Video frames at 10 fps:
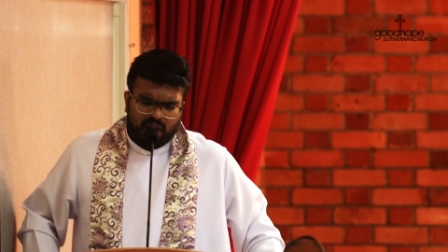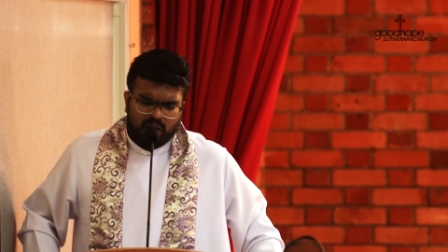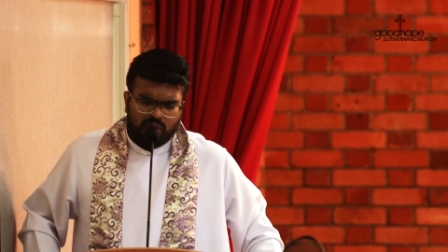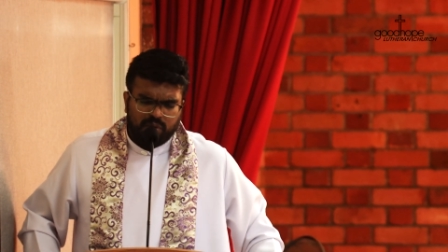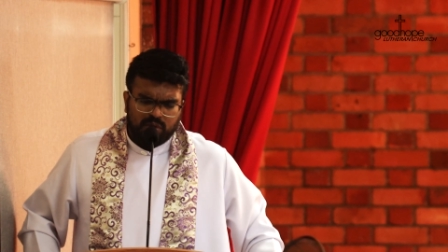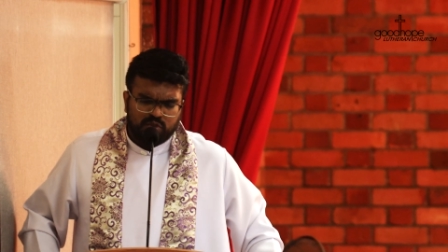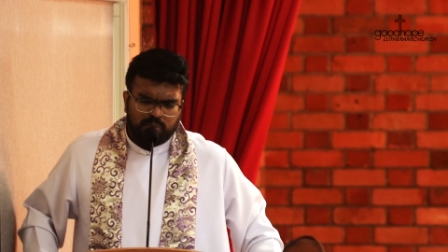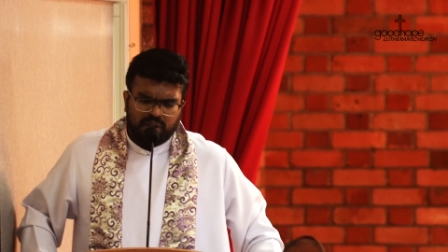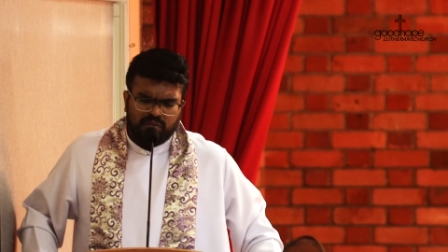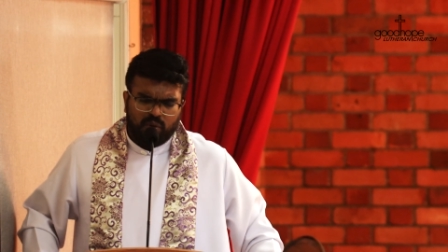And Lord, we also
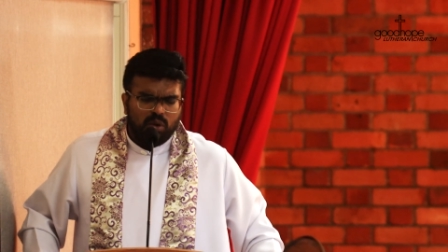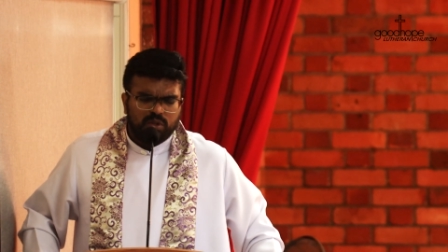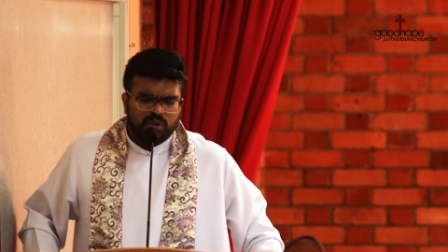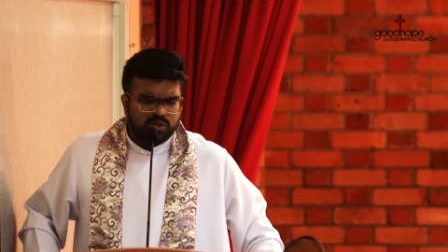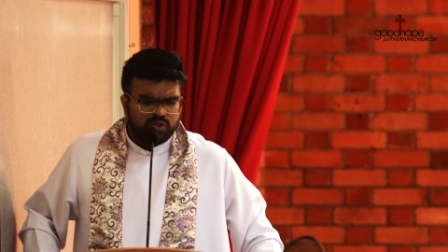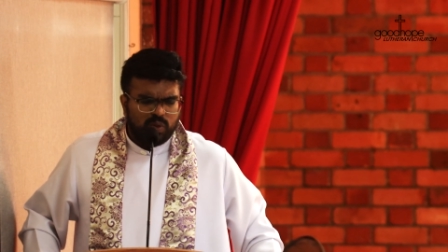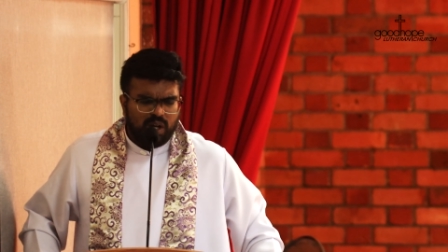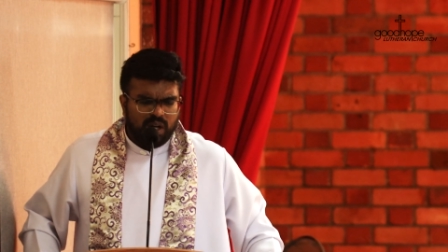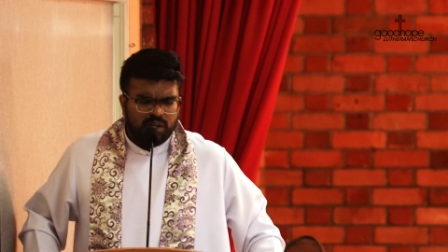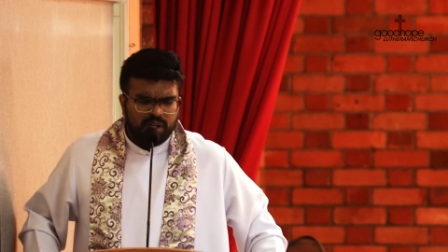pray for all those who
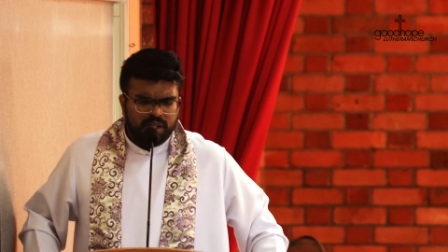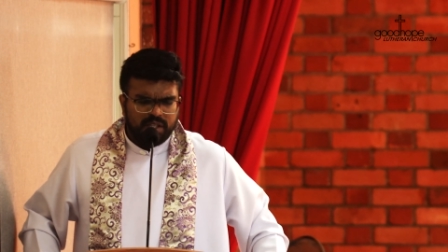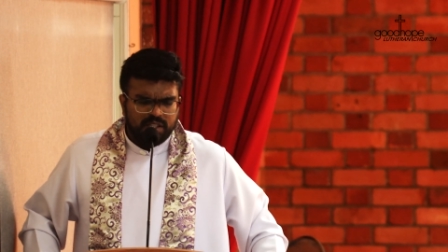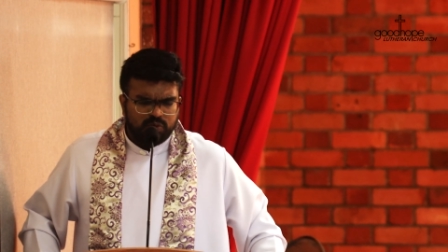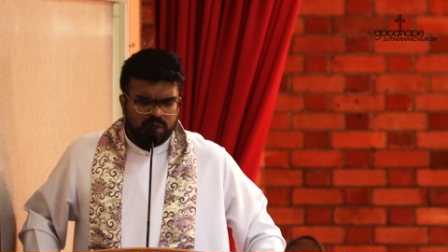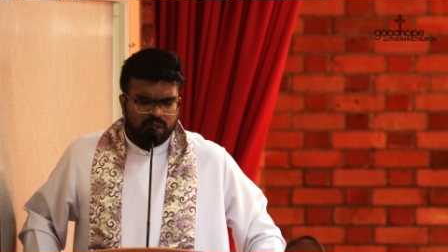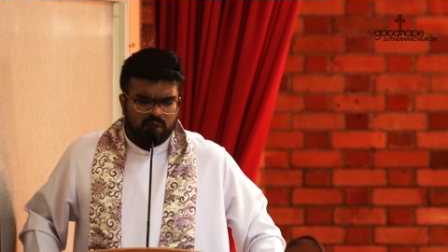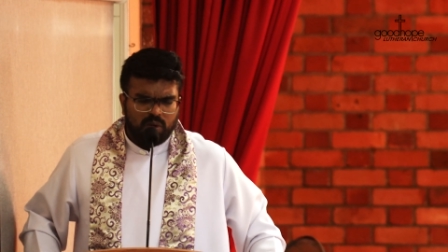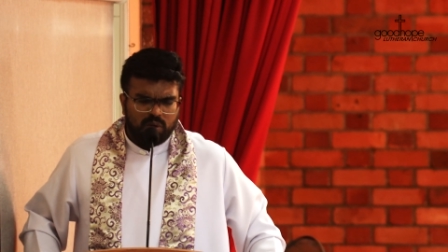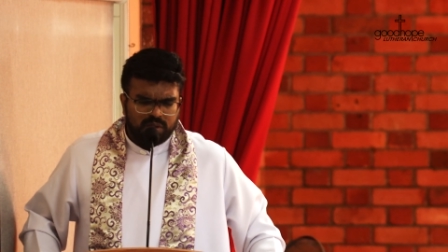are hungry in this world,
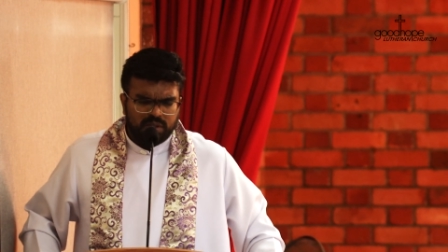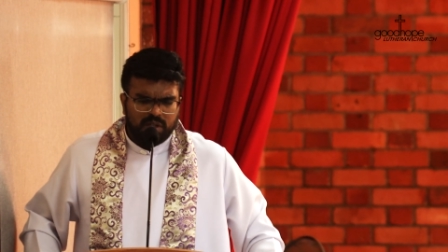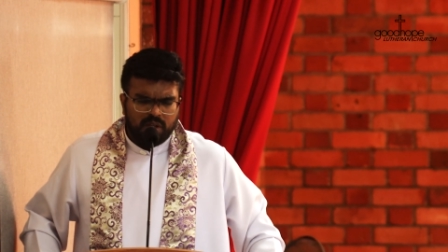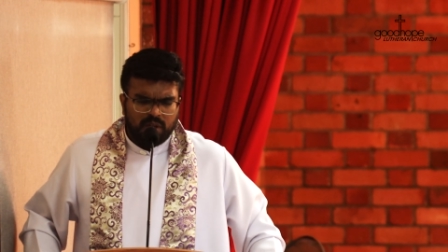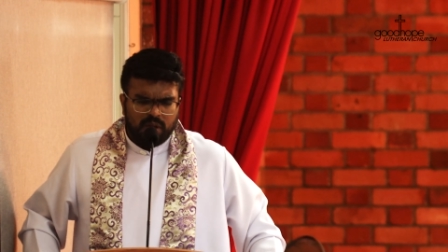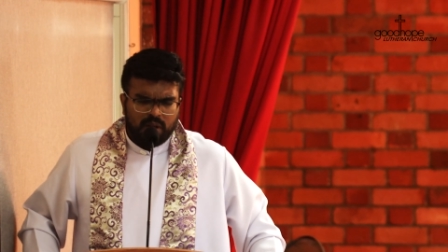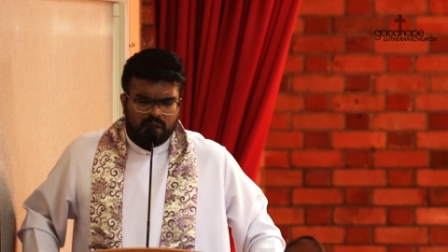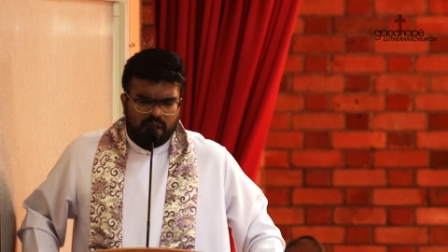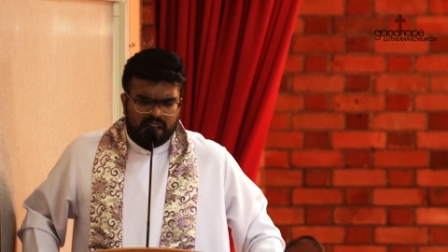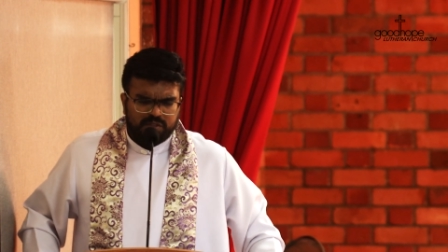Lord.
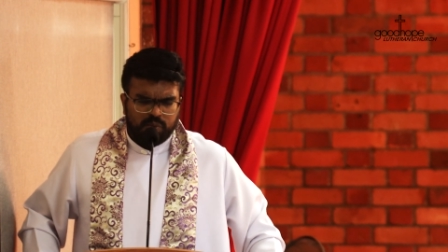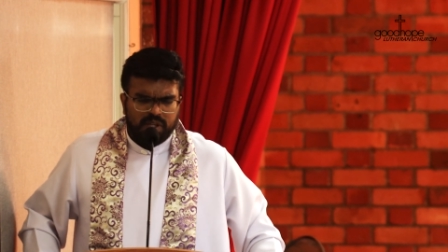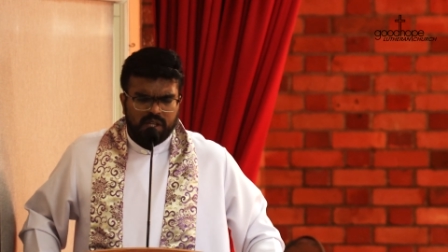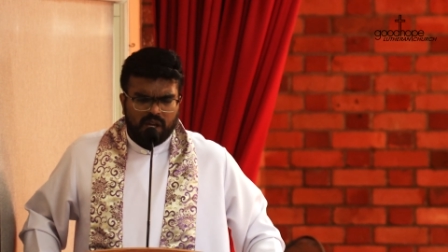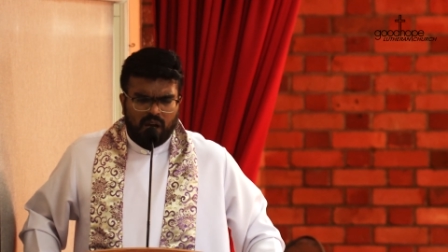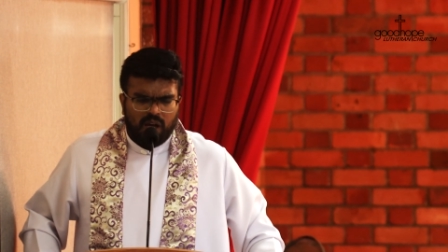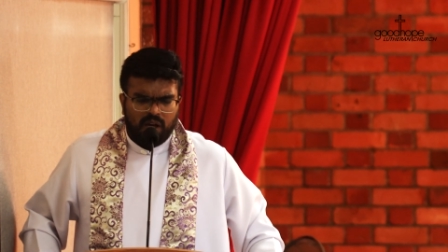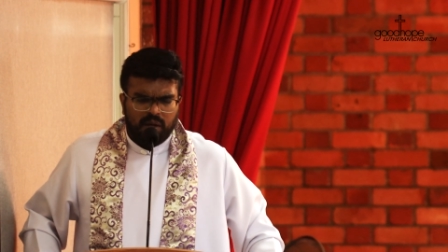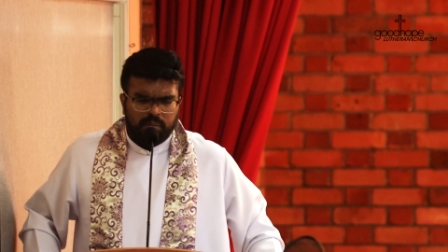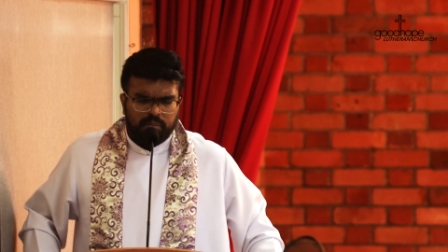As we
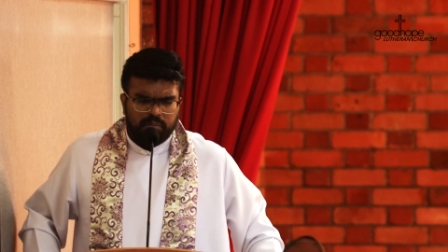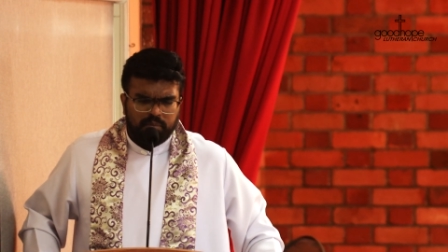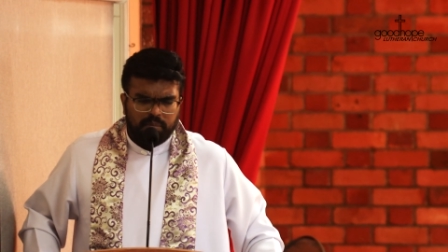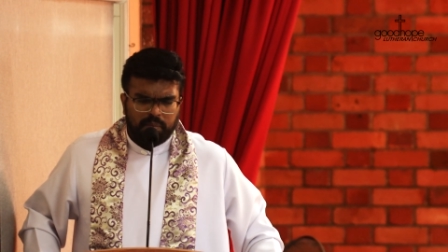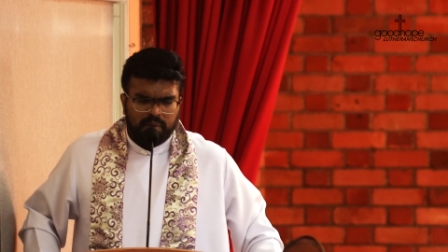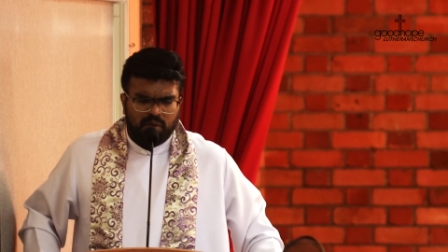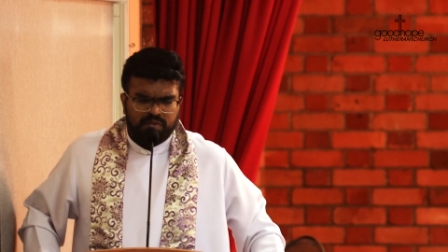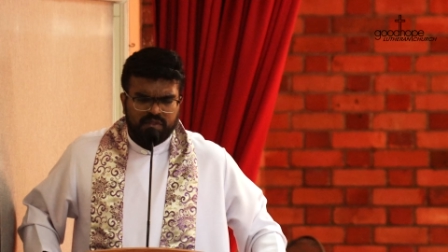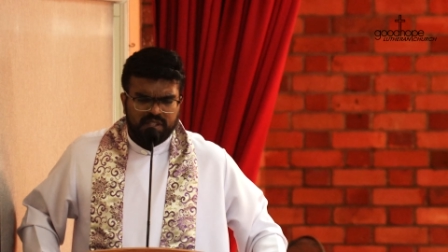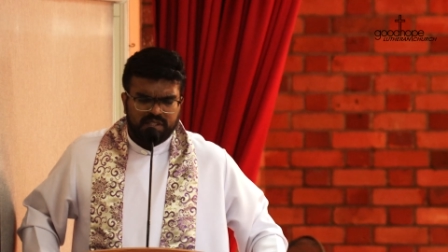are people
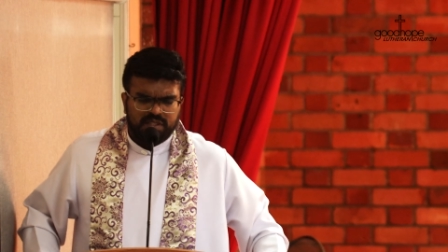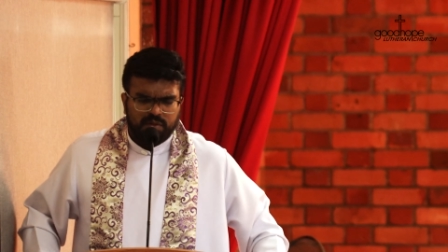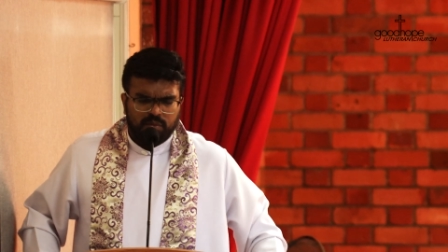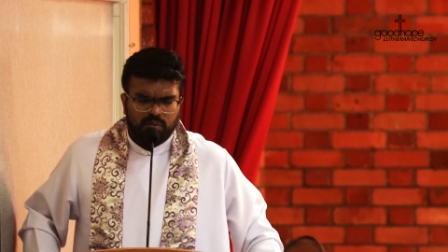of this